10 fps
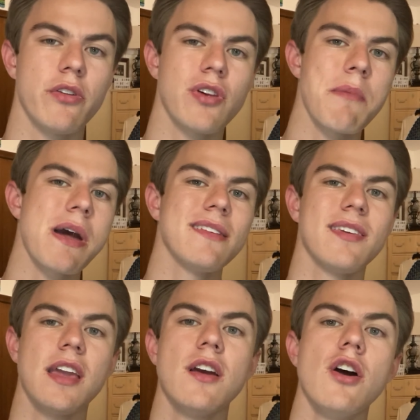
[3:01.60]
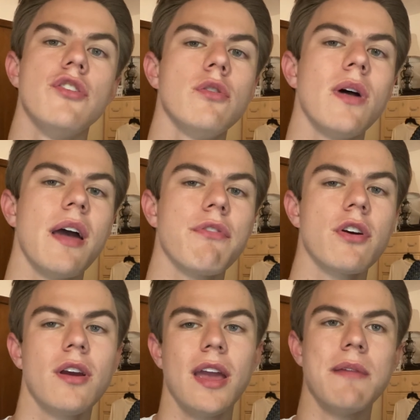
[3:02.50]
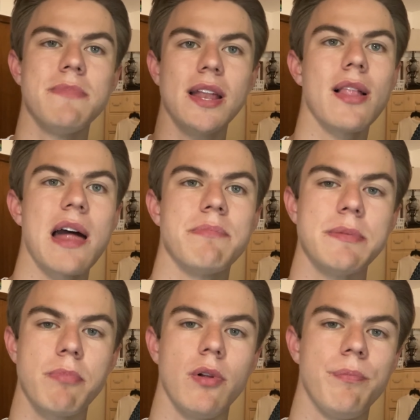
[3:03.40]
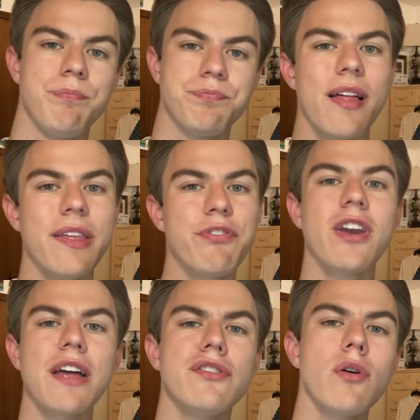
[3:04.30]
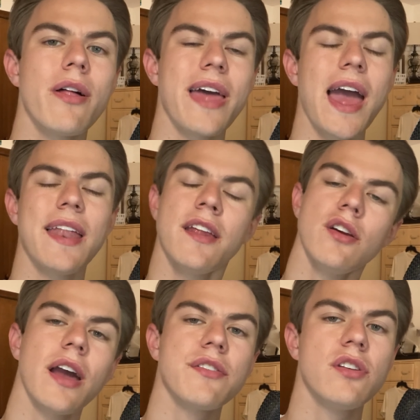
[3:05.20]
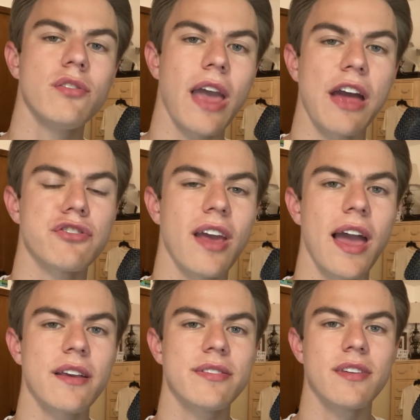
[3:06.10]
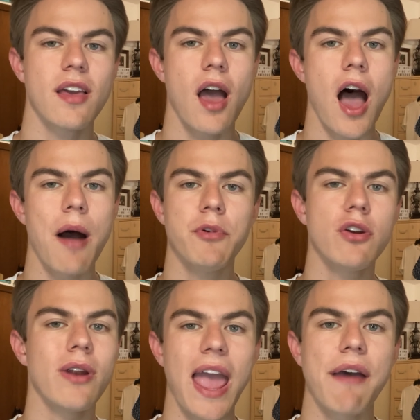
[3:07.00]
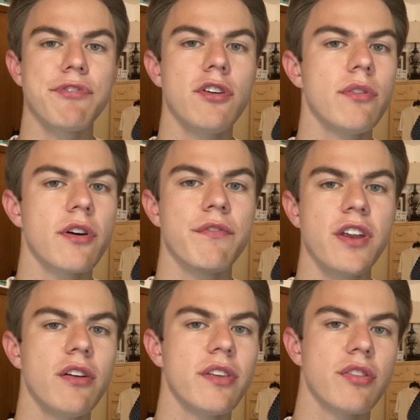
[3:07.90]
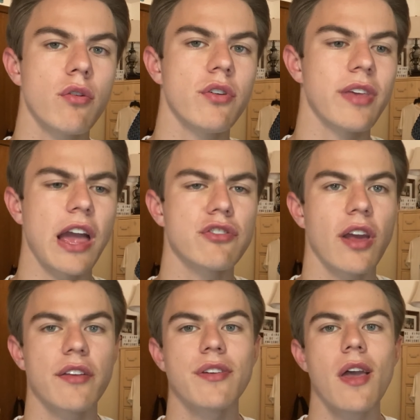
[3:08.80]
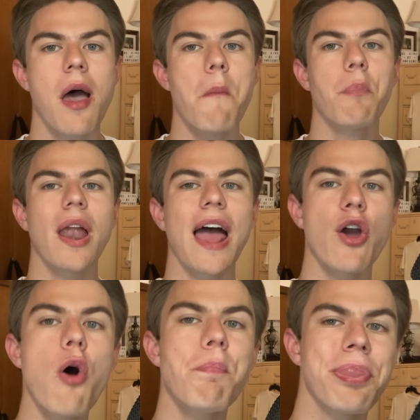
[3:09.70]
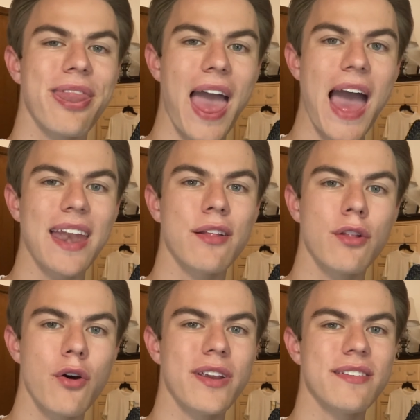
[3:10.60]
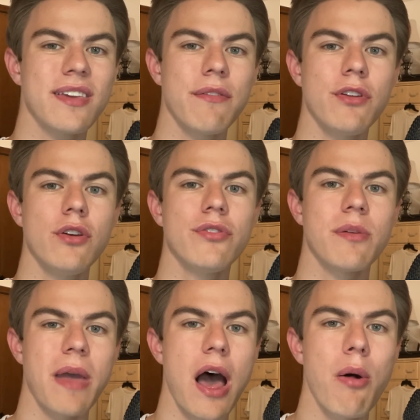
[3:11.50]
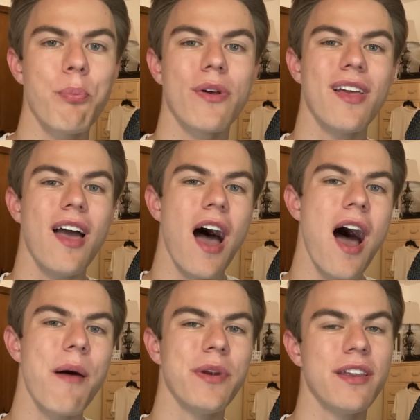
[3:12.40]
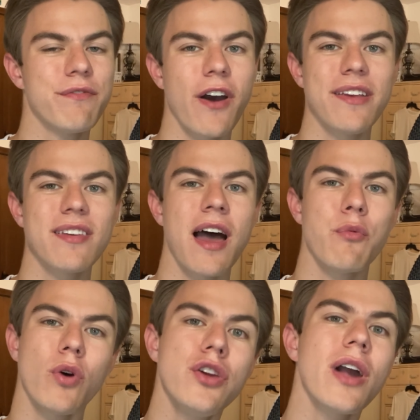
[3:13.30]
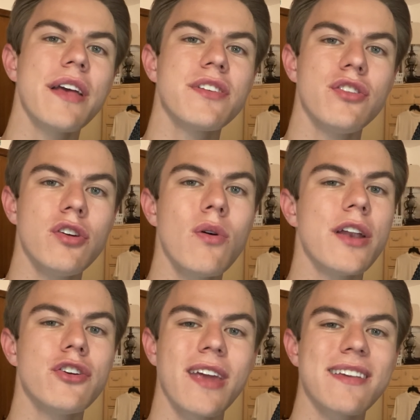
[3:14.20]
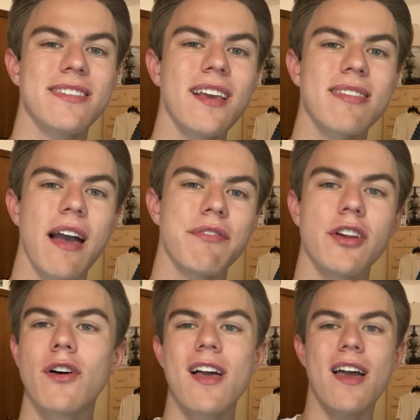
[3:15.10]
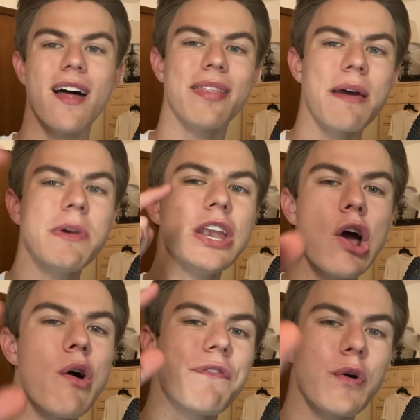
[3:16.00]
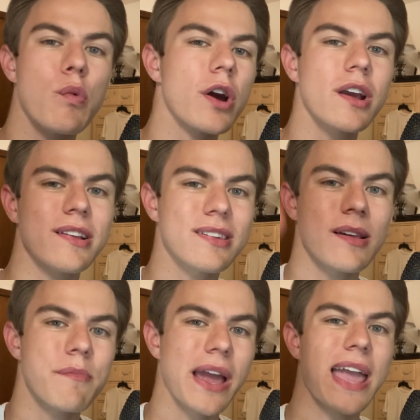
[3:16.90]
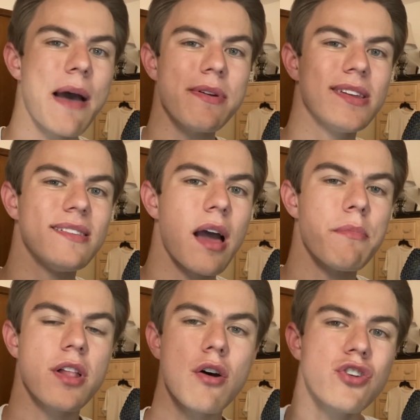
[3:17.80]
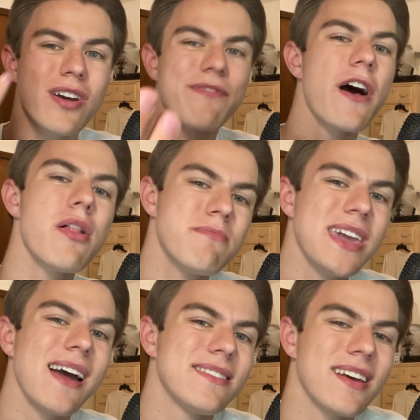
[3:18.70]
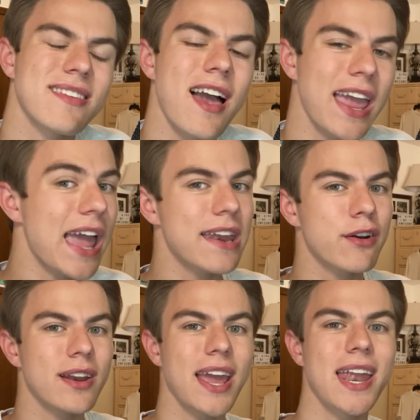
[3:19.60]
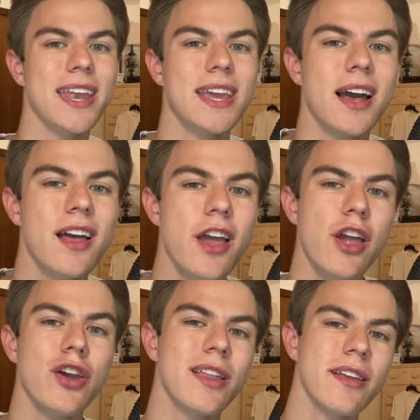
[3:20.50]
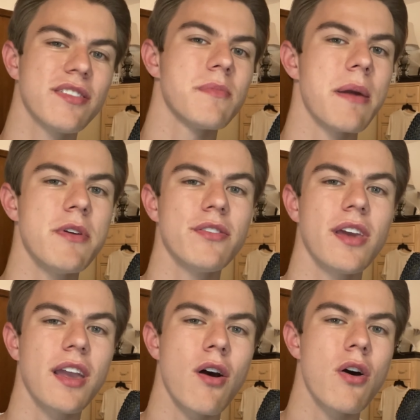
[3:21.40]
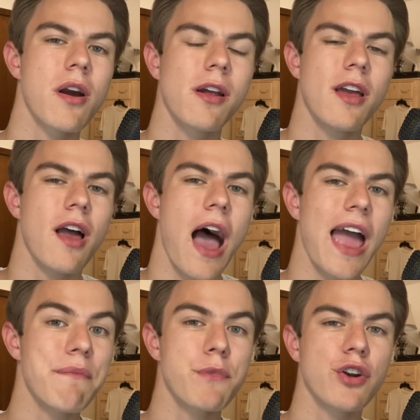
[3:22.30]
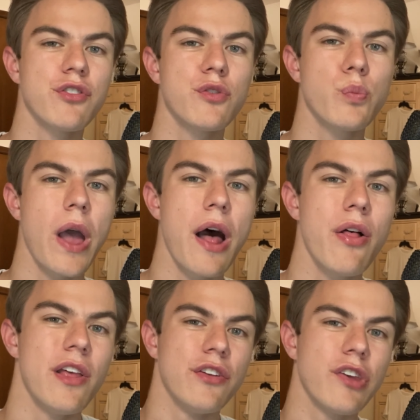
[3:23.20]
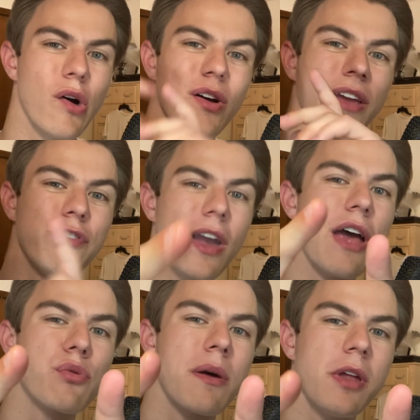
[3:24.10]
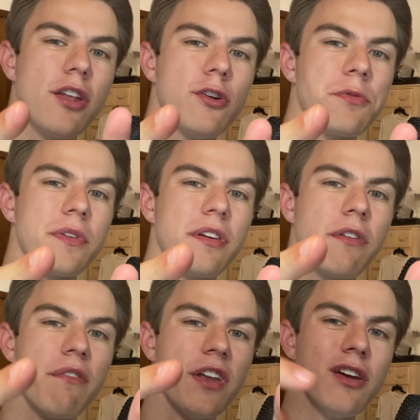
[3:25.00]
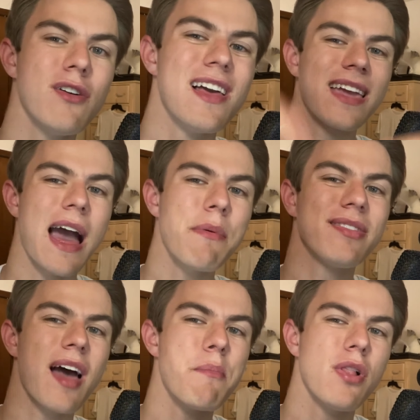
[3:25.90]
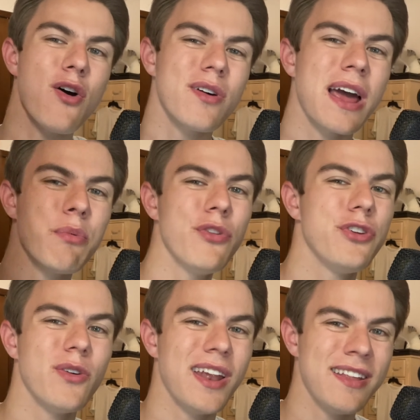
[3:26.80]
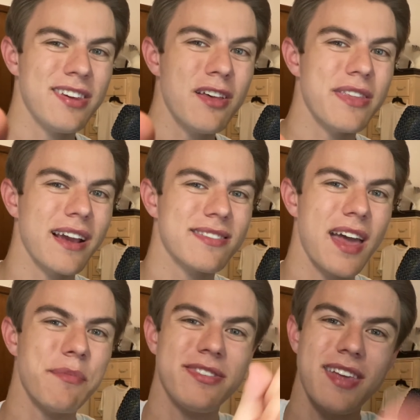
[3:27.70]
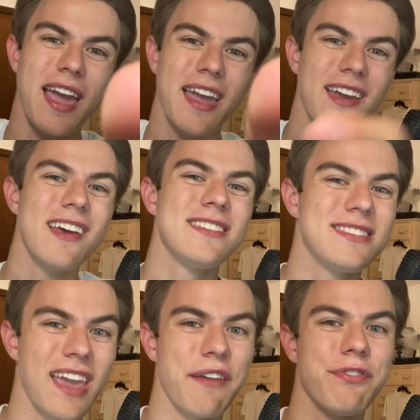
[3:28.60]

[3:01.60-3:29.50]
So I might say, do whatever and meet a lot of people. If you guys do all that, and then you guys can use hashtags. You don't have to. There are videos that don't use hashtags. But I hope that alone has given you some help and advice on what you guys can do on your next TikTok video. Let me know if it works by commenting down below. You can follow me on TikTok at Hanania. You can listen to my music, or I have merch as well. So if you guys want me to do a specific video, comment down below and I will do it. Until next time, stay safe.